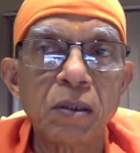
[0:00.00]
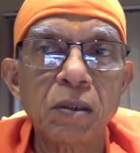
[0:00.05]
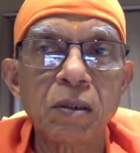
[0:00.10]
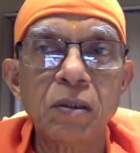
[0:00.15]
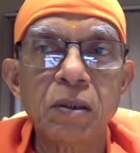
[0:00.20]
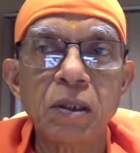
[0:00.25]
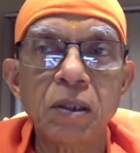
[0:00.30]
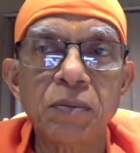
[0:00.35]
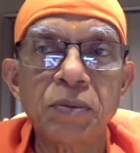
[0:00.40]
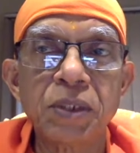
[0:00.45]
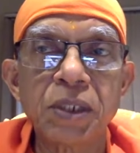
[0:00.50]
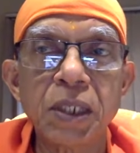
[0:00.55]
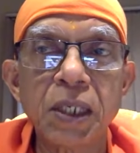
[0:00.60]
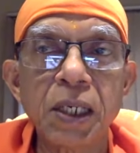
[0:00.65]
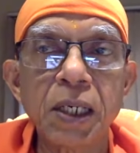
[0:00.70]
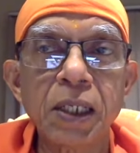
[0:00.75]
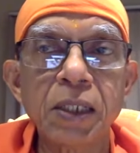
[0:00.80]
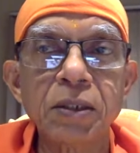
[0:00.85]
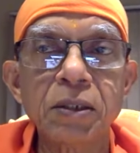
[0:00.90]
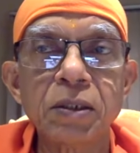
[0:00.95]
The
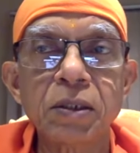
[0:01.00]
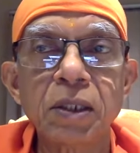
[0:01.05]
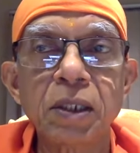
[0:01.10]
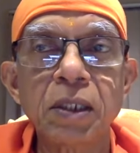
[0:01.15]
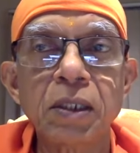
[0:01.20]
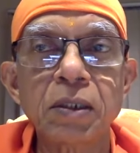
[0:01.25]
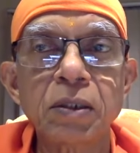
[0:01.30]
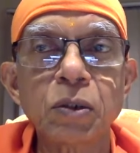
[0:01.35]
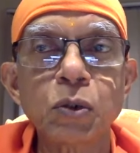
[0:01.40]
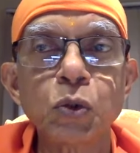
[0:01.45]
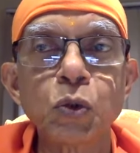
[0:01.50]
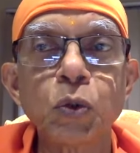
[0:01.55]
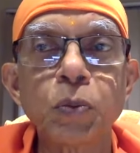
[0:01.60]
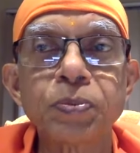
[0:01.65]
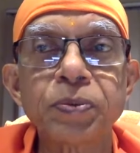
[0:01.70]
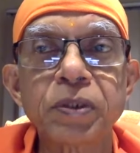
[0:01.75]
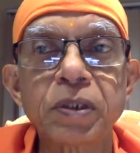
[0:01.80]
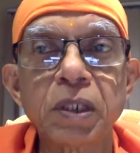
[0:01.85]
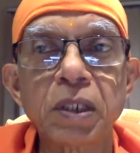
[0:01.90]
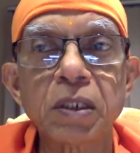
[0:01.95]
Vishayas, they so
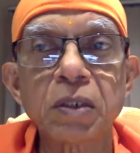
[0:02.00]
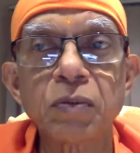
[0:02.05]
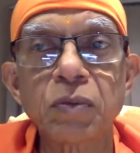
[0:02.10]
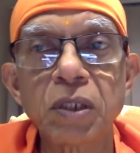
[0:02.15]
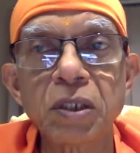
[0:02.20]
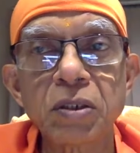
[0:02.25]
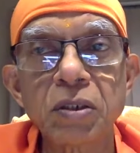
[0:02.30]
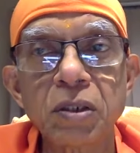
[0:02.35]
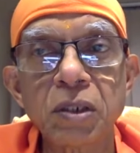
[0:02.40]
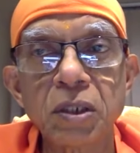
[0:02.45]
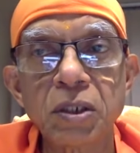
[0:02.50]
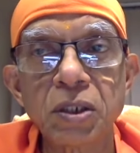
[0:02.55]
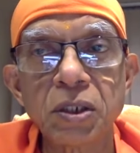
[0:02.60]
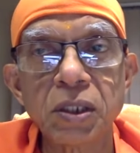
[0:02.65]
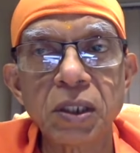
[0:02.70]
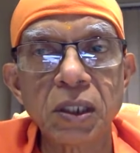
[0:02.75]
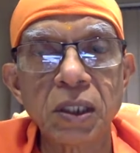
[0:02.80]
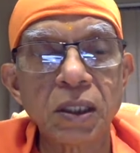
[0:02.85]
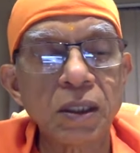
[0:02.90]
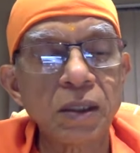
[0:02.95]
obstruct one's
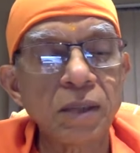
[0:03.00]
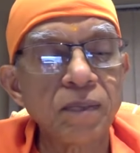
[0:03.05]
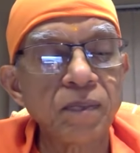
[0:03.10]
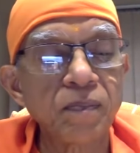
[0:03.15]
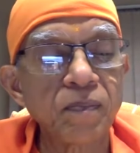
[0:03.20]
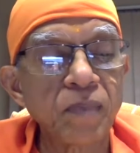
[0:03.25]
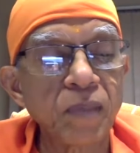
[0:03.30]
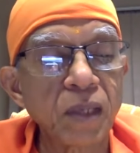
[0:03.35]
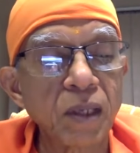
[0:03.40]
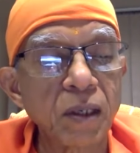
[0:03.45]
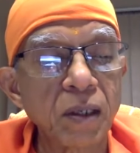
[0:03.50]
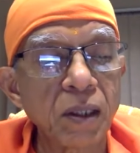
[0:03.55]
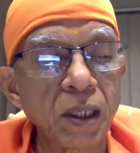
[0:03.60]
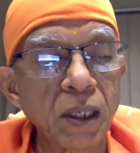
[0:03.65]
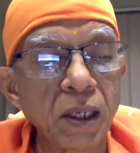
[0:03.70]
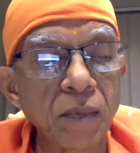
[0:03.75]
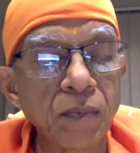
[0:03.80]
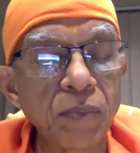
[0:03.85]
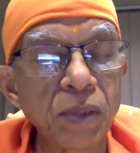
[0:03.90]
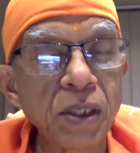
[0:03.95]
drishti, they
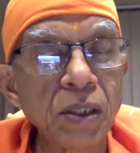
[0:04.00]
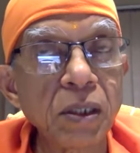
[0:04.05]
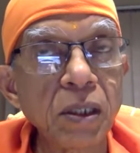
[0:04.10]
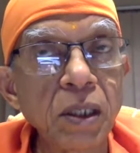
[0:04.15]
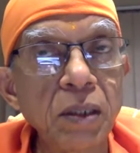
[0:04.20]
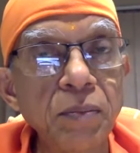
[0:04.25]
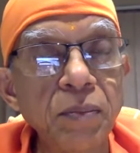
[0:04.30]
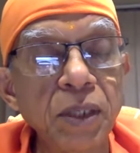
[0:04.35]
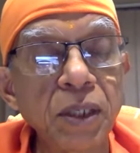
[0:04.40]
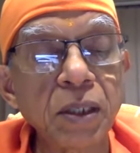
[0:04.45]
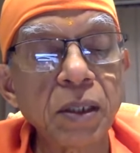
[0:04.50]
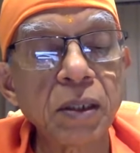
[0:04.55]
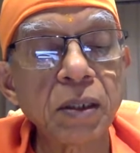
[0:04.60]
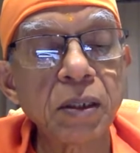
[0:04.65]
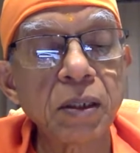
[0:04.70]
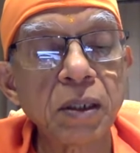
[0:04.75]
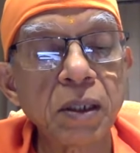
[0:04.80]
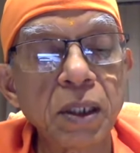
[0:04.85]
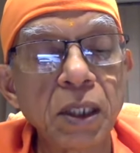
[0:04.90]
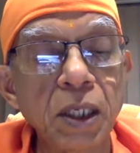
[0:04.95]
completely,
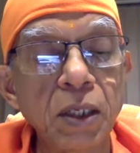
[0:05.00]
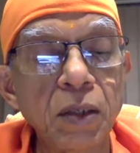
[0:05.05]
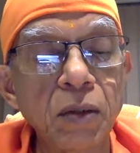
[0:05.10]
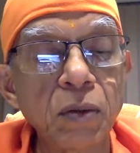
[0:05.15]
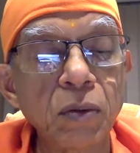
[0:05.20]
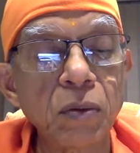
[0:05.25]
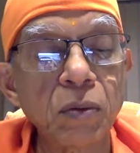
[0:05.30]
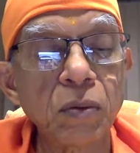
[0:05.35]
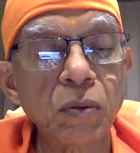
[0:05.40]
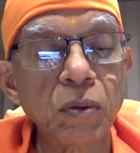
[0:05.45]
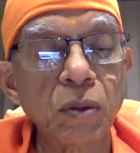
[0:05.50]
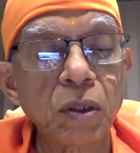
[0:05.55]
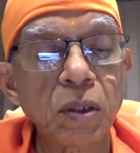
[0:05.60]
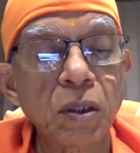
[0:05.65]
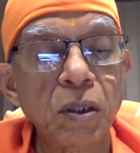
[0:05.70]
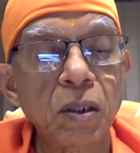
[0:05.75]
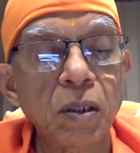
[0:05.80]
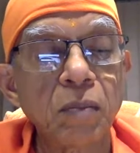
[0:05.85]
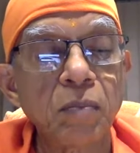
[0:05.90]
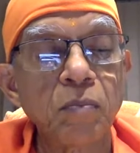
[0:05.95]

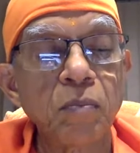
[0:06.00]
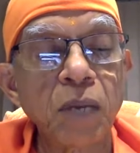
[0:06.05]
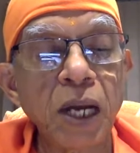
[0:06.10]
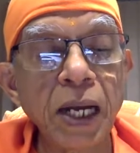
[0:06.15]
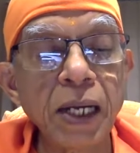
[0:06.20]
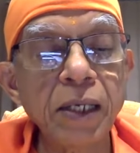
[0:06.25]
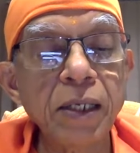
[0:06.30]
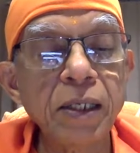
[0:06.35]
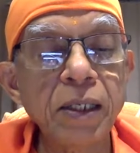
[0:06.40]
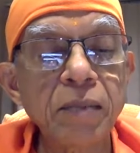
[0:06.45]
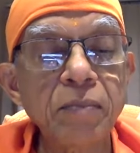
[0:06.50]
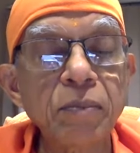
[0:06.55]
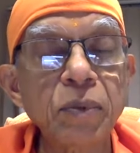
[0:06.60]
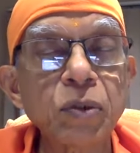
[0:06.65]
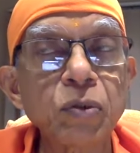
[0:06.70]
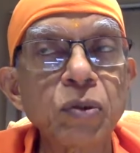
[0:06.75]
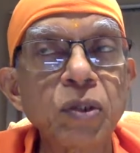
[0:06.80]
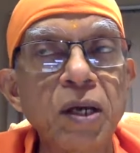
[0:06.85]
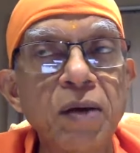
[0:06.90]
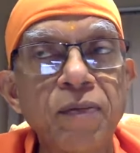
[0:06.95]
blind him
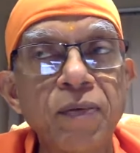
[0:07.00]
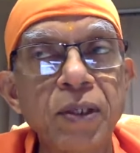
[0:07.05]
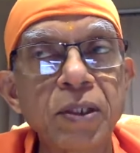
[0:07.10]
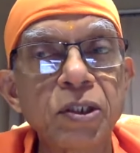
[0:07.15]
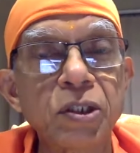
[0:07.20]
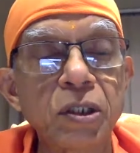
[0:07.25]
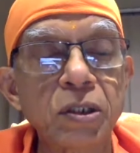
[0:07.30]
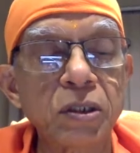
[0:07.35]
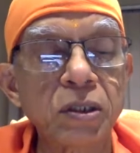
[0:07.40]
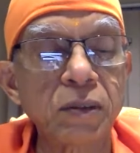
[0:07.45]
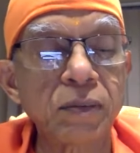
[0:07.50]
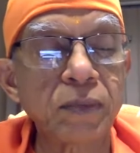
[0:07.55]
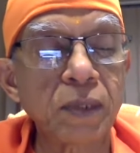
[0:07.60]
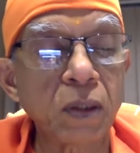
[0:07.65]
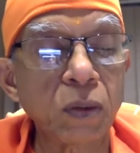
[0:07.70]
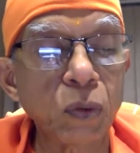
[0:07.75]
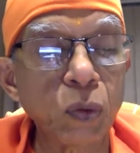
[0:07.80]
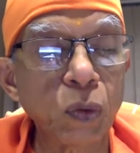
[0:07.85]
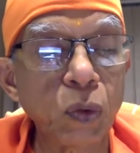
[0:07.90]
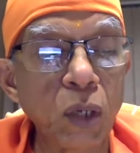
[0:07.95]
to the effulgence of their
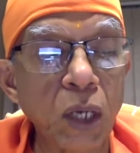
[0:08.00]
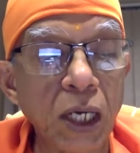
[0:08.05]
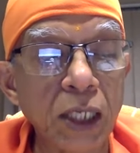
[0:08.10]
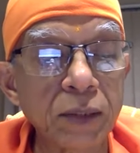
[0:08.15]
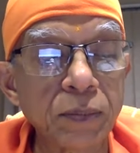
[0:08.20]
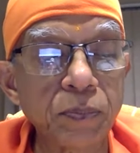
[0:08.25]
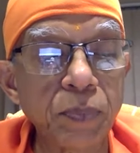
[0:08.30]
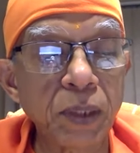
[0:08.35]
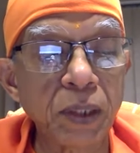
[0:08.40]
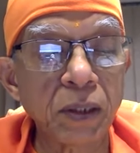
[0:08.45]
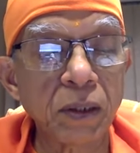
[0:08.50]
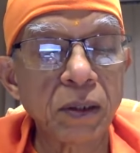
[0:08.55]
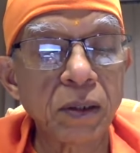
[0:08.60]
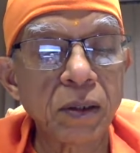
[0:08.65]
own Atman.